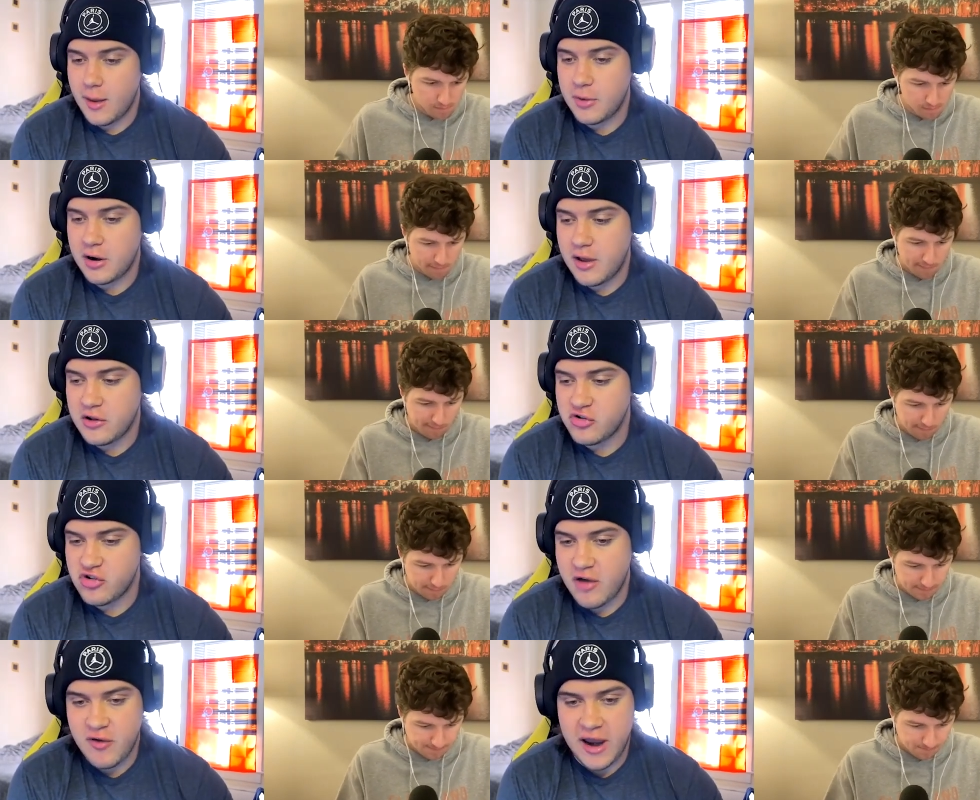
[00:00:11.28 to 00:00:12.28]
Speaker 1: I'm going to let
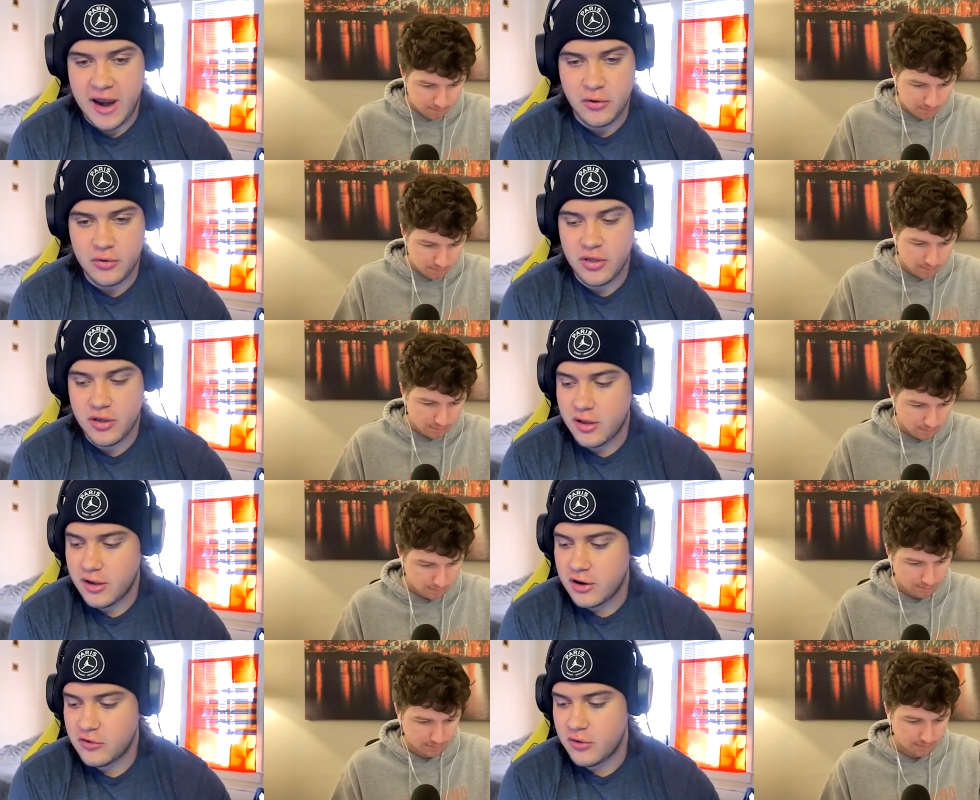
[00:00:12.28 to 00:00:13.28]
Jeff handle
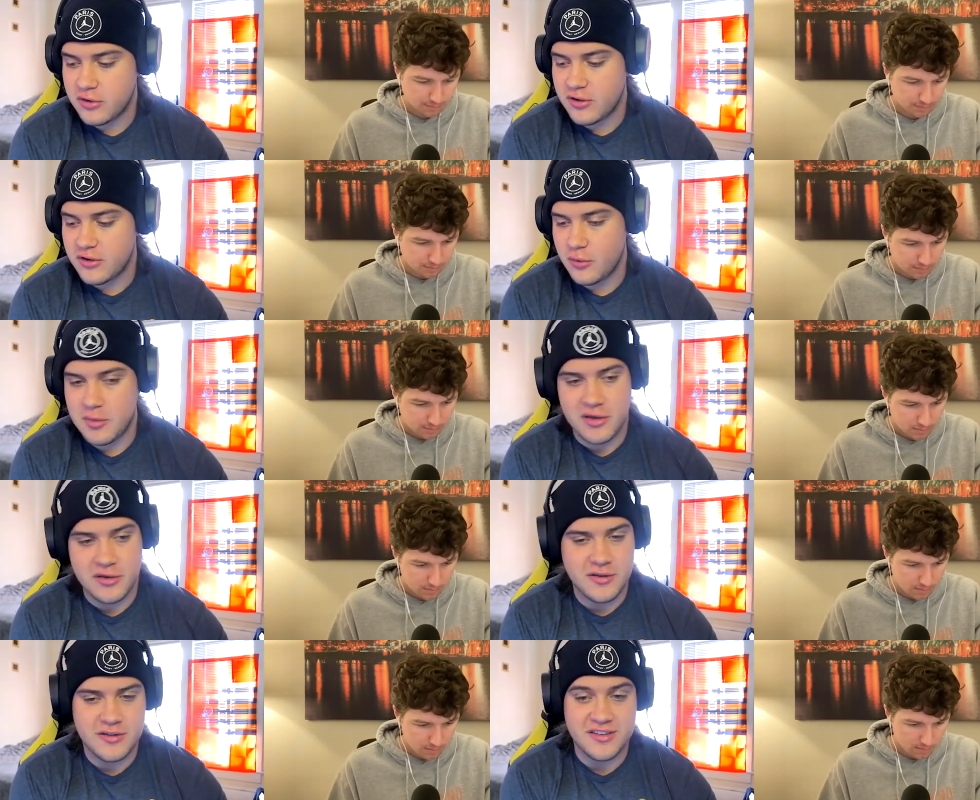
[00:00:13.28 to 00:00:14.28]
the intro to this one
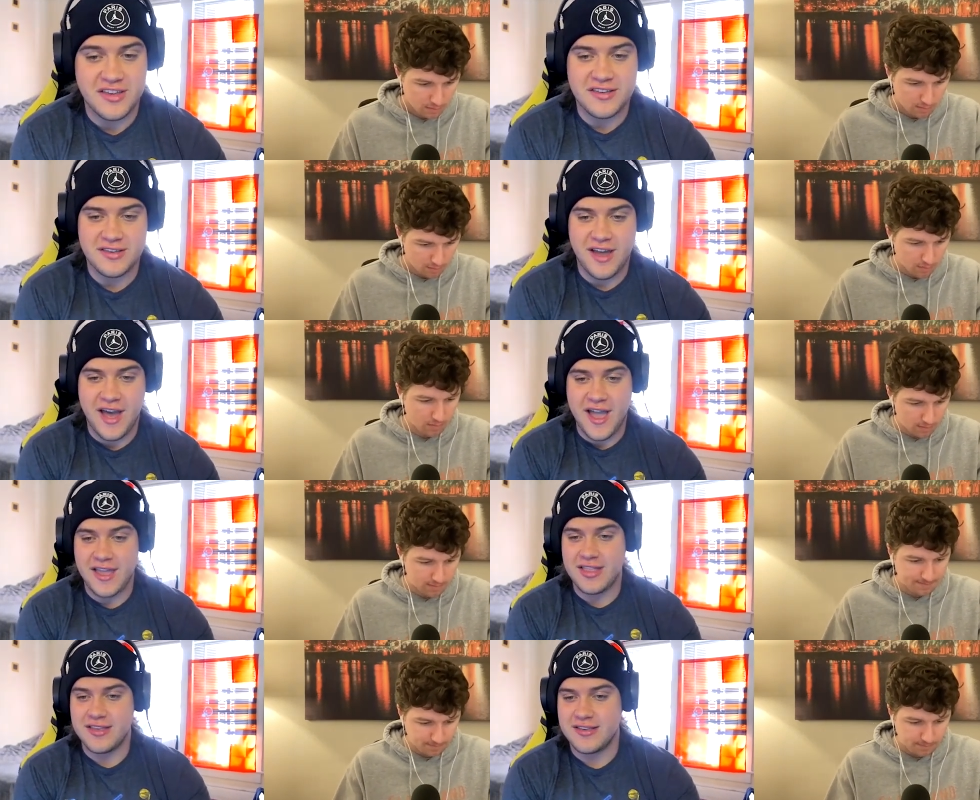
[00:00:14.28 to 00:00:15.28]
because this is his
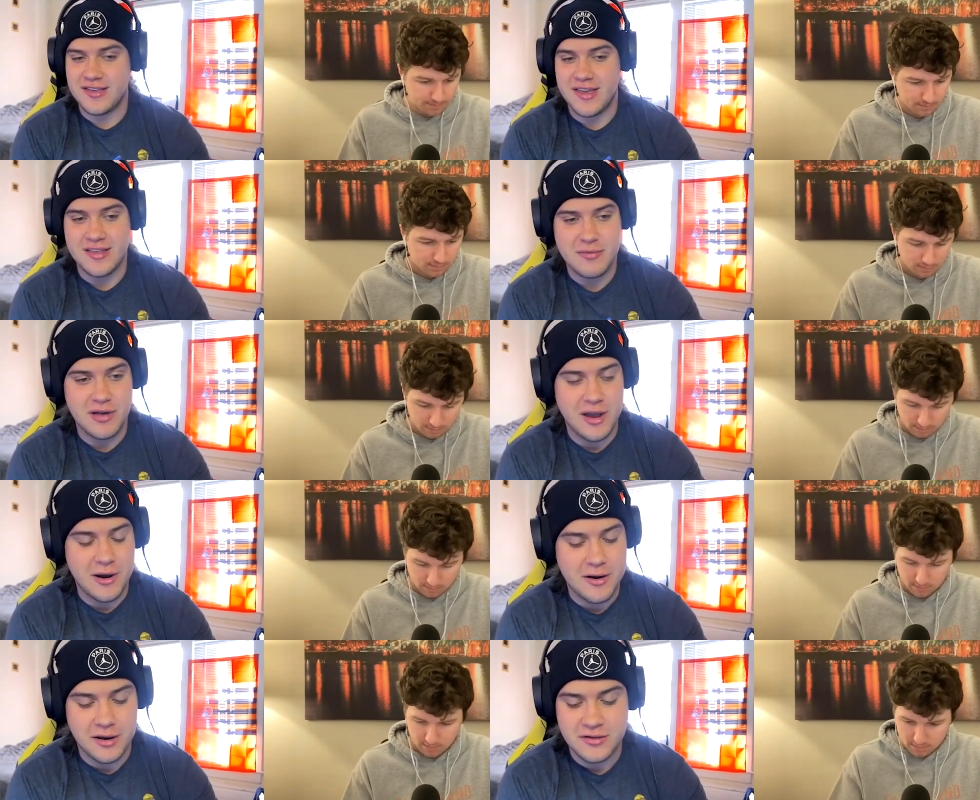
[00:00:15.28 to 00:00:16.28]
guy, this is mm-hmm. his
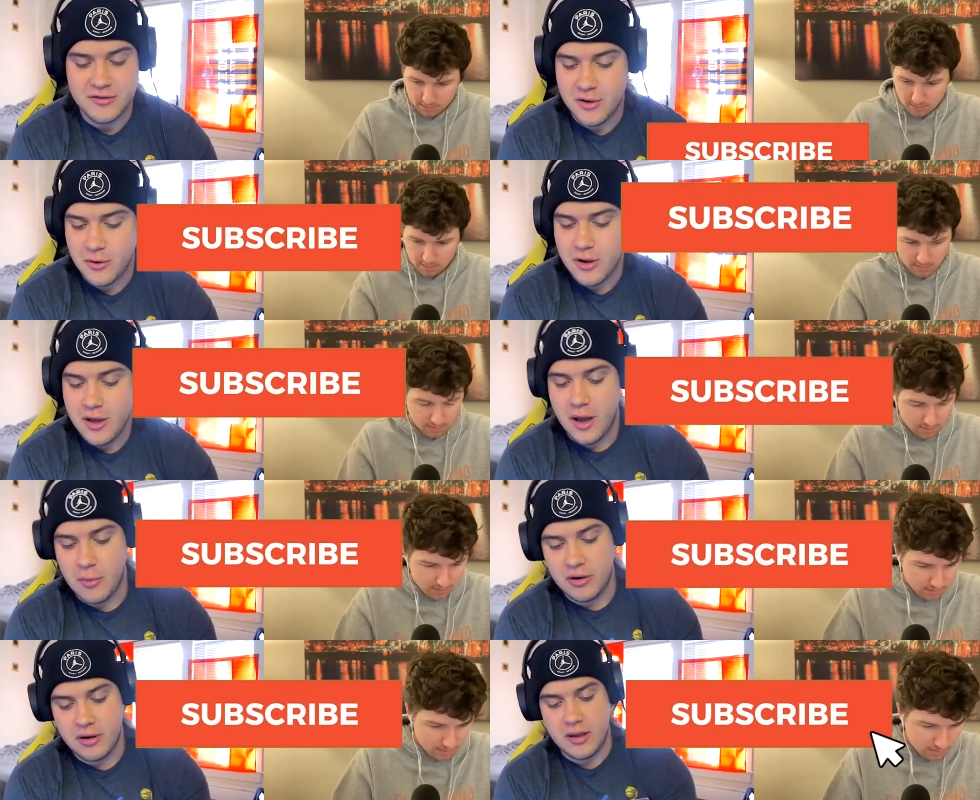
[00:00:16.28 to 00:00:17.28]
player, and so I'm
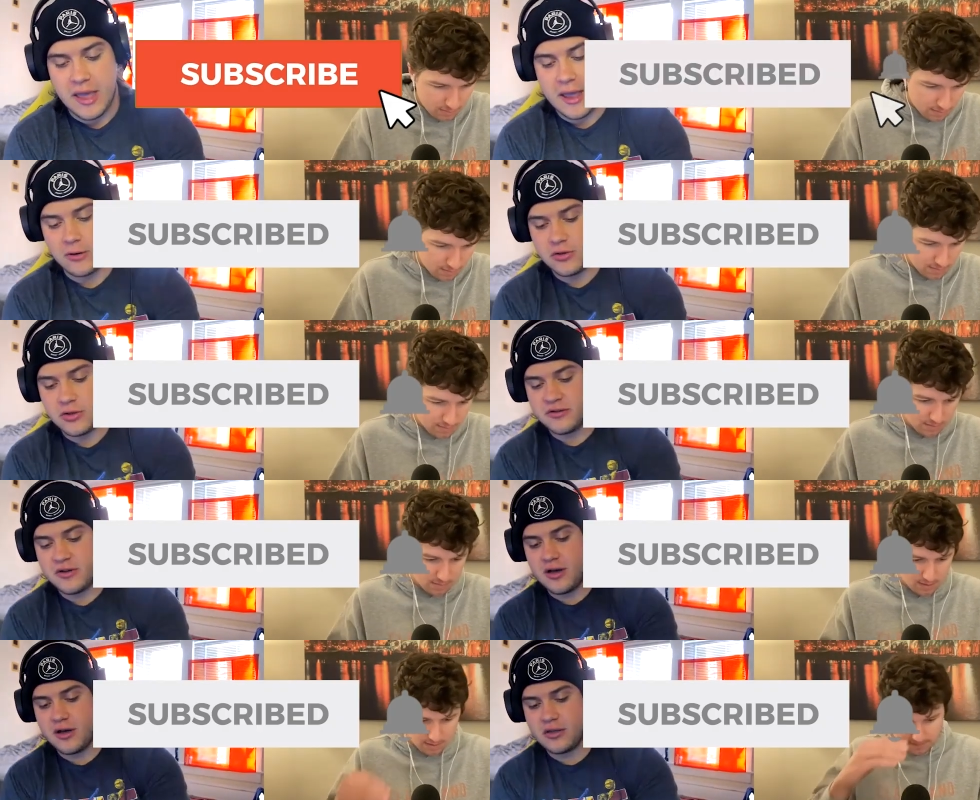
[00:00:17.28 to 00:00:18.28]
going to handle this
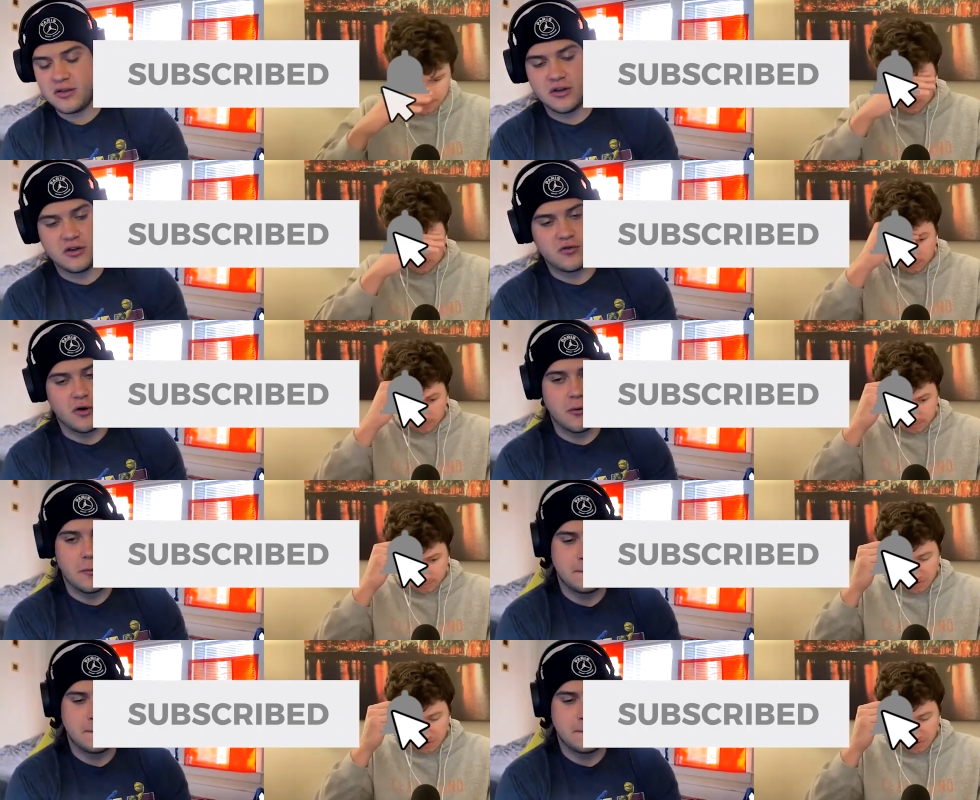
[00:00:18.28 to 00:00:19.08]
uh, this intro.